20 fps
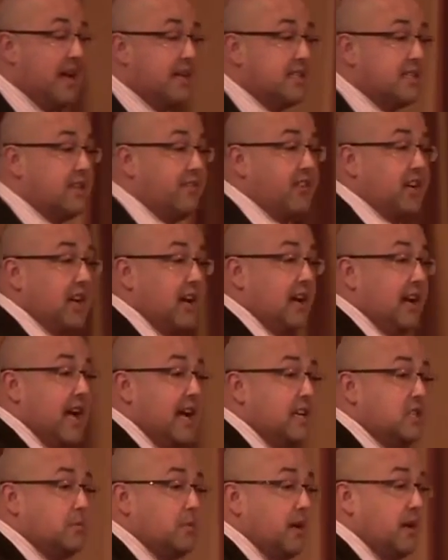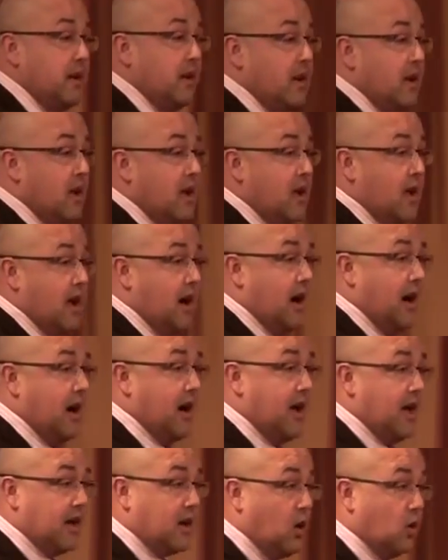and civic engagement
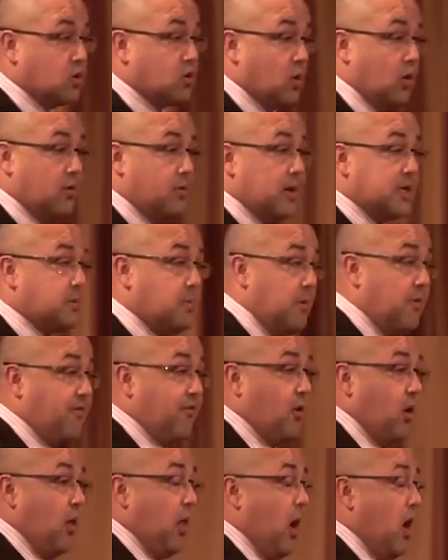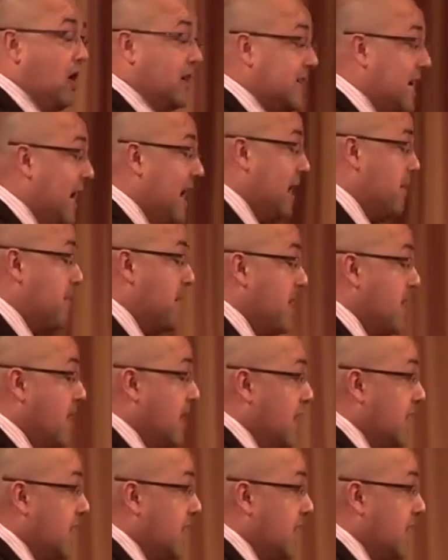and cultural enrichment for a long time,